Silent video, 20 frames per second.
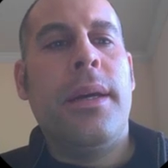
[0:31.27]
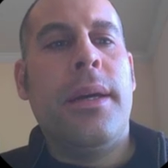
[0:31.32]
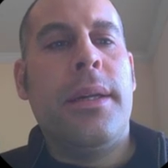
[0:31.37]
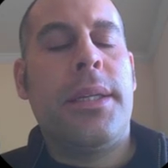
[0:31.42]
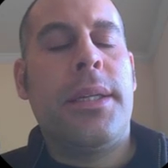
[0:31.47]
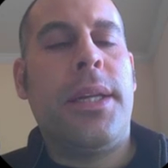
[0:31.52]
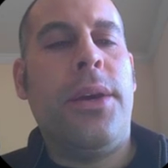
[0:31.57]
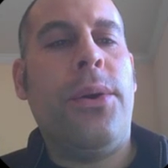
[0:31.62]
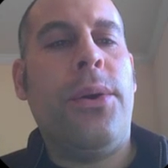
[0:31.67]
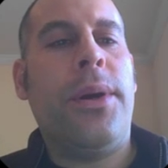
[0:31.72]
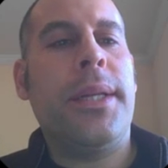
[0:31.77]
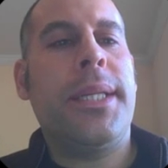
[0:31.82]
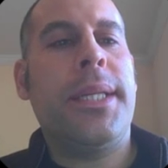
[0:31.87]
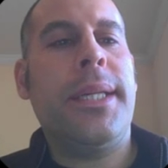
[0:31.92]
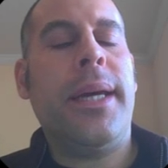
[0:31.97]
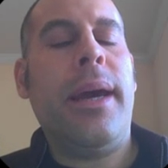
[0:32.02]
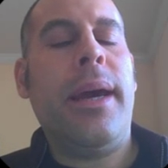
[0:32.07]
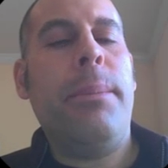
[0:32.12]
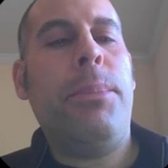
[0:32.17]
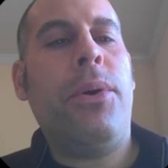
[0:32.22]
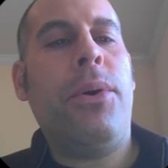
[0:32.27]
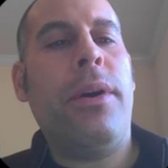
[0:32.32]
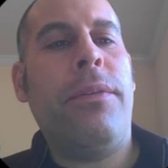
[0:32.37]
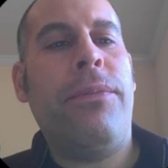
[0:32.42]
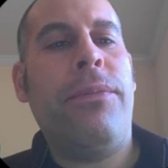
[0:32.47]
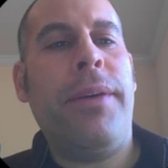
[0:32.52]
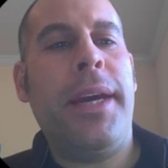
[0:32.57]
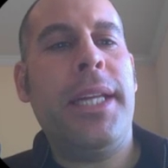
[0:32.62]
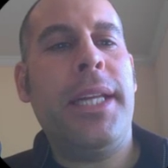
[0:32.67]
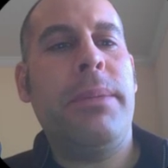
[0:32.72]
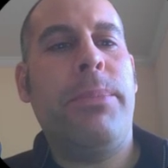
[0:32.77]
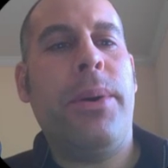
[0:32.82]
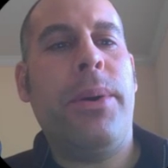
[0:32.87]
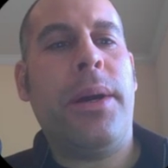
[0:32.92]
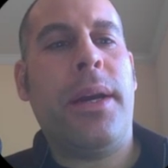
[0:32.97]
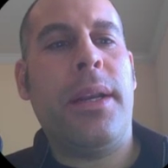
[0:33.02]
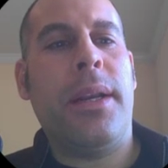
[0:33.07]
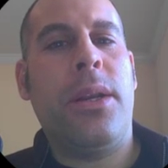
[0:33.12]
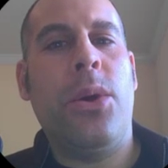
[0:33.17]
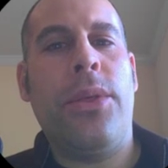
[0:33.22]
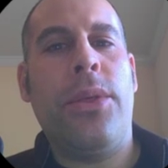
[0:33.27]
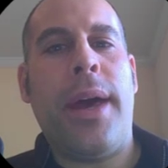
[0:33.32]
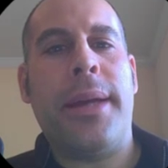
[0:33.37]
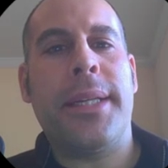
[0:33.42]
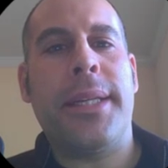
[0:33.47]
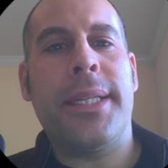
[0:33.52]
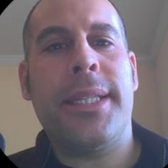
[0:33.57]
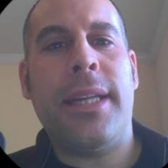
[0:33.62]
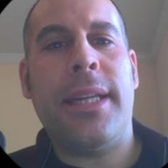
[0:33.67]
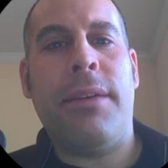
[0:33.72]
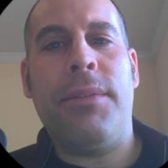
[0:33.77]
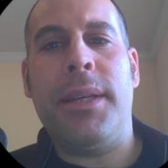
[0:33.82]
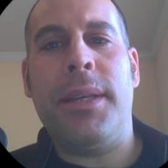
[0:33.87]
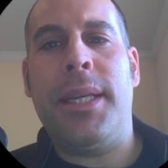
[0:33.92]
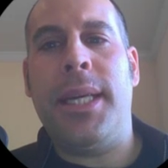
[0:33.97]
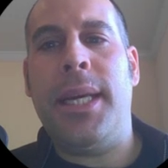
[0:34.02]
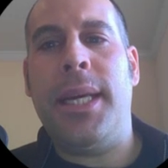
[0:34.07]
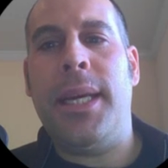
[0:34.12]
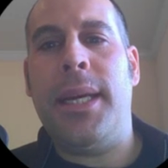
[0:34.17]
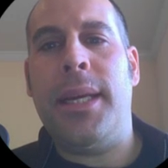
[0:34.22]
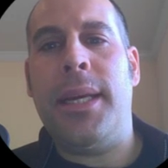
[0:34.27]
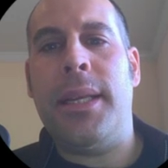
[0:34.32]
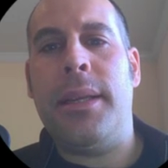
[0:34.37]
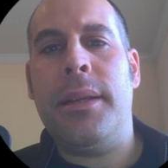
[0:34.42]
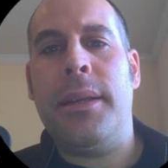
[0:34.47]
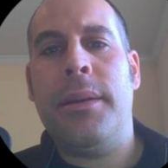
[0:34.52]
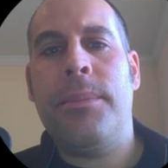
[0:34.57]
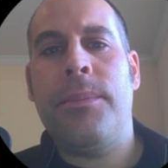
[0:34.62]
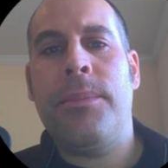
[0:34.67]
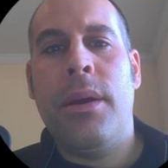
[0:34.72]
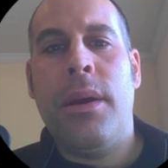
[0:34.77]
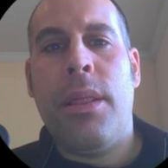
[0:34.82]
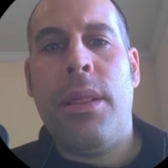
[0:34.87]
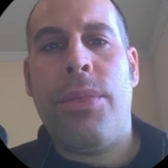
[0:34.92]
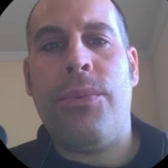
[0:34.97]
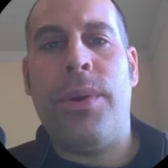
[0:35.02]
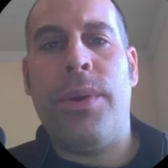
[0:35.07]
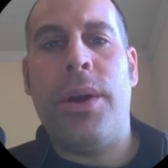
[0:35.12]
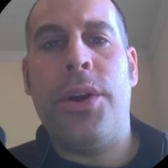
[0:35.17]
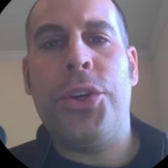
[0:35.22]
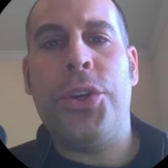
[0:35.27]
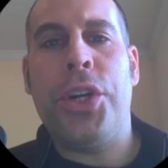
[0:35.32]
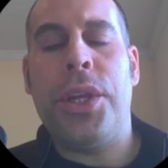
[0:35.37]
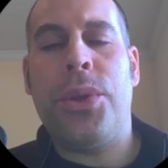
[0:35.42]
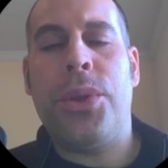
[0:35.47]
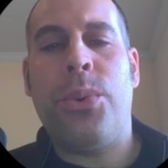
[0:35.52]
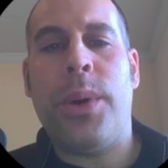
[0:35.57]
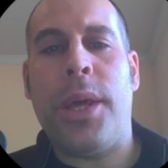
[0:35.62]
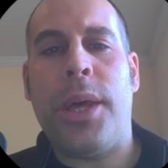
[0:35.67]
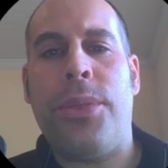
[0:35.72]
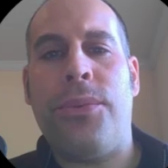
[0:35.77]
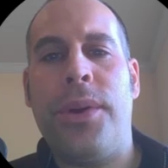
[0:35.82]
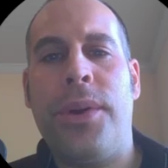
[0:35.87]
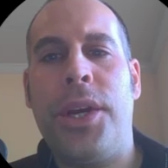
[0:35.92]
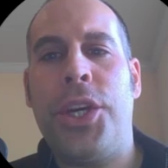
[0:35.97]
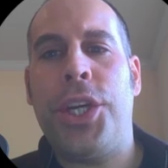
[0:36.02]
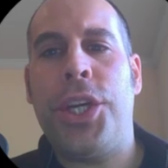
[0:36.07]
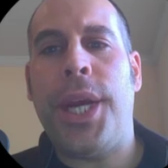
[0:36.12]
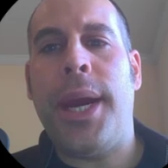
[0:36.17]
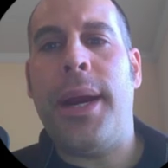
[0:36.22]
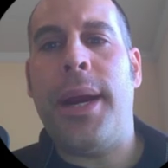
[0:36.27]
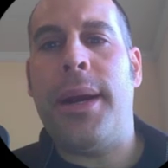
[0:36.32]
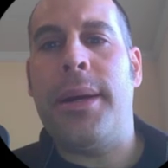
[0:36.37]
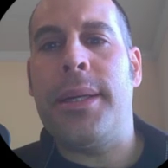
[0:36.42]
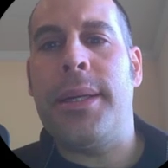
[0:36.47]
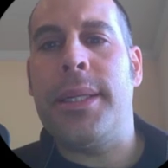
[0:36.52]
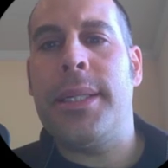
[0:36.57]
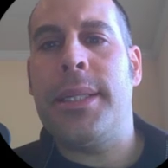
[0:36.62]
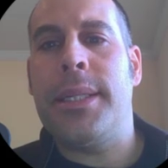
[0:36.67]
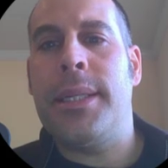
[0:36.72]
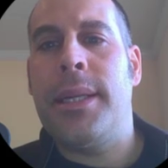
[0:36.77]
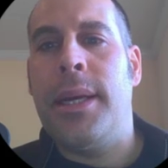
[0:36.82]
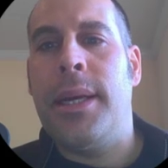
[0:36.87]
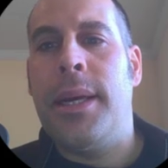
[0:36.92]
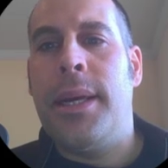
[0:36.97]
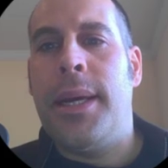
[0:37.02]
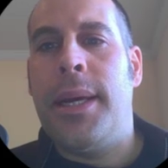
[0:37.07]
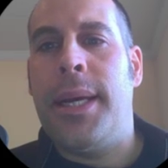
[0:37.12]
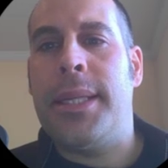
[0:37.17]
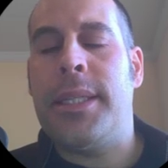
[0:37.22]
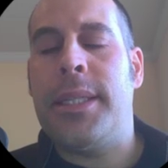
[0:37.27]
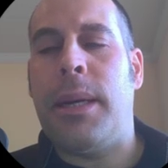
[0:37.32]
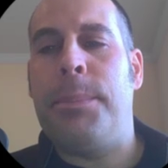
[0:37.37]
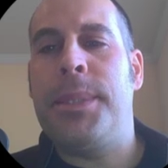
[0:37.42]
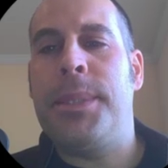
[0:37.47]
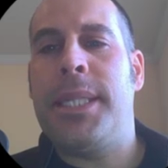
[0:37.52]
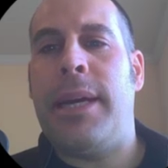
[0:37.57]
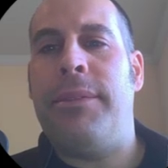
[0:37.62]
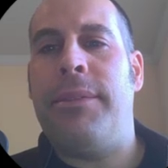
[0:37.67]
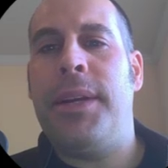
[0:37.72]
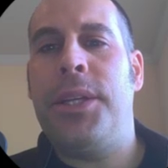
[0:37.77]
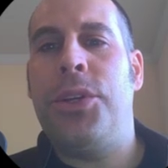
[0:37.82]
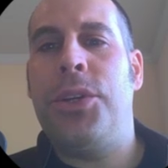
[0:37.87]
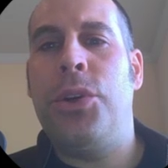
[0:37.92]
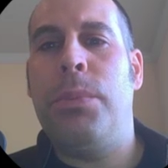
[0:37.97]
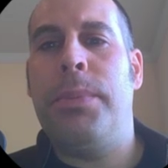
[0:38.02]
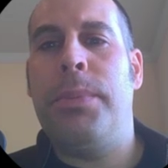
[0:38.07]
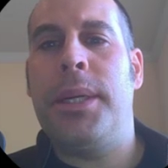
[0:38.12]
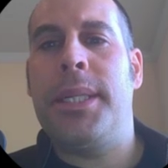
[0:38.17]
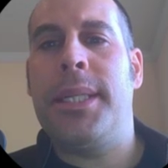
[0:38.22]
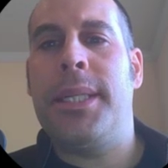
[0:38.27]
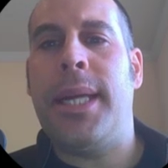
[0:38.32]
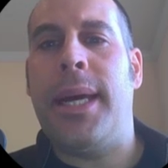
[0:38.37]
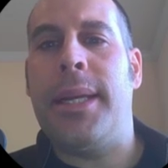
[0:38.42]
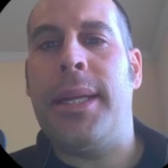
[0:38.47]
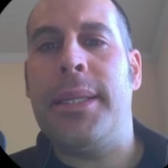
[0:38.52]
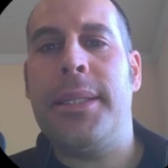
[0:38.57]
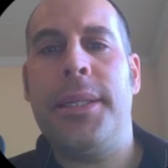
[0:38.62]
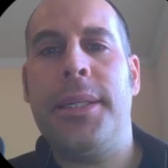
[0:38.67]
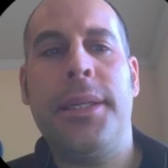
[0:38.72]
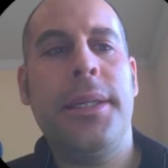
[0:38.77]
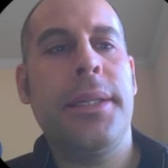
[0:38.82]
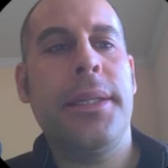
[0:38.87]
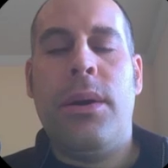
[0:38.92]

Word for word: So you can see I bought Facebook in 2017, 323 shares. It's up 72%.